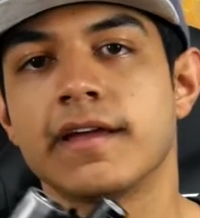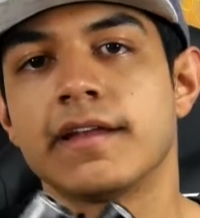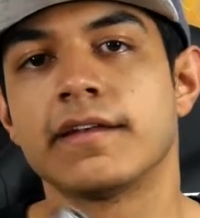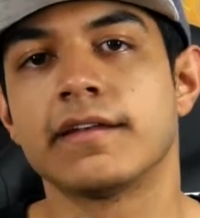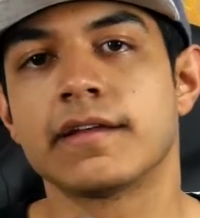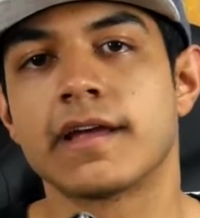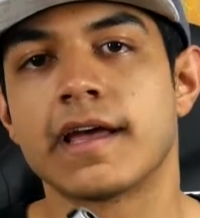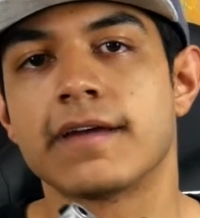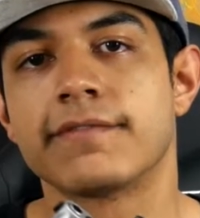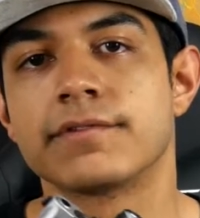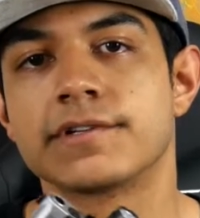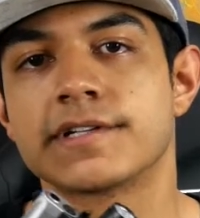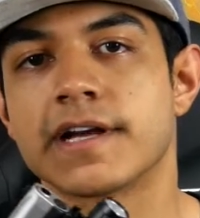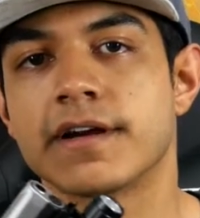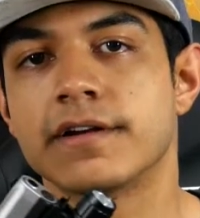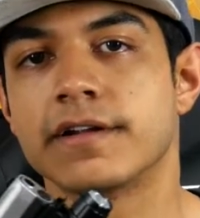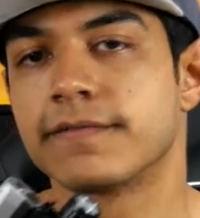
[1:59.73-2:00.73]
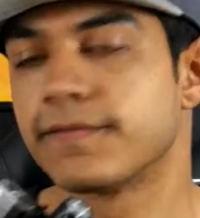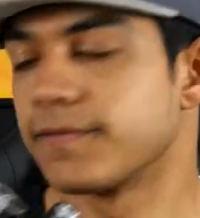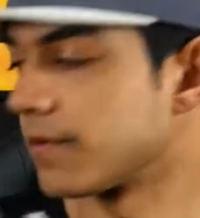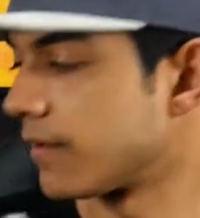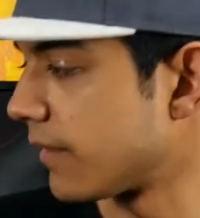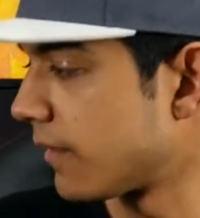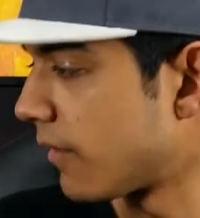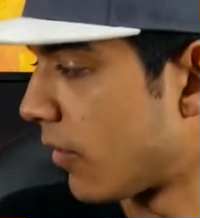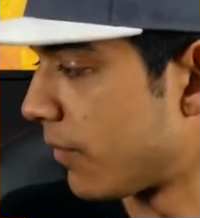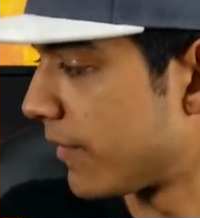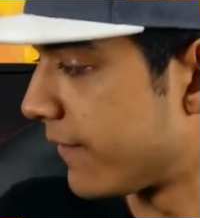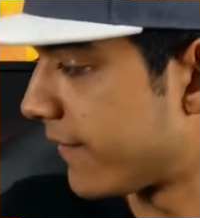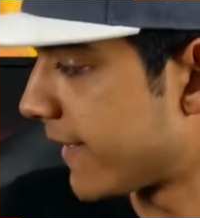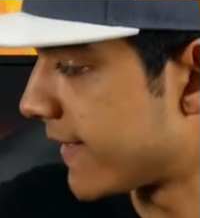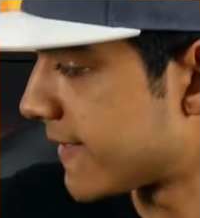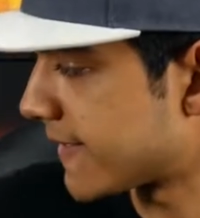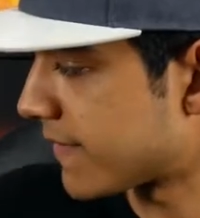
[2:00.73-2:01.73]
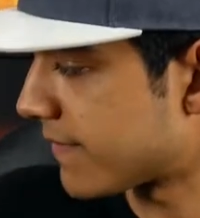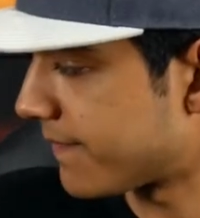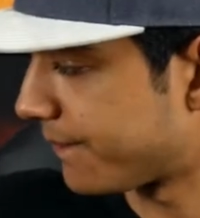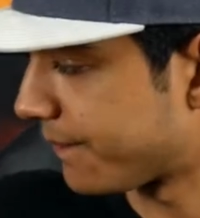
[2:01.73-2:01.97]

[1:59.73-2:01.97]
and I've retired it for home defense.